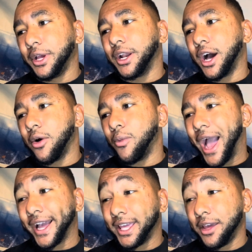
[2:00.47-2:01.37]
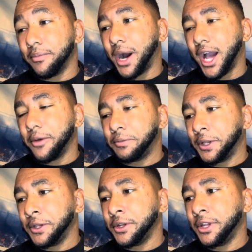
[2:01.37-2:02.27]
wacky in my
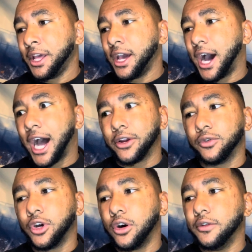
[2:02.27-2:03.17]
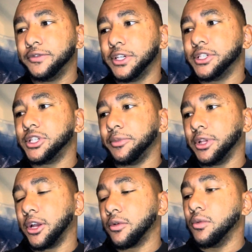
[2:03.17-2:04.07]
opinion. I don't know if the
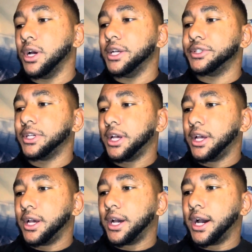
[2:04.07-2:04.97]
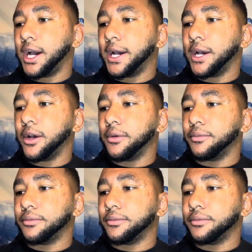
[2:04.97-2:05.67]
simulator was um,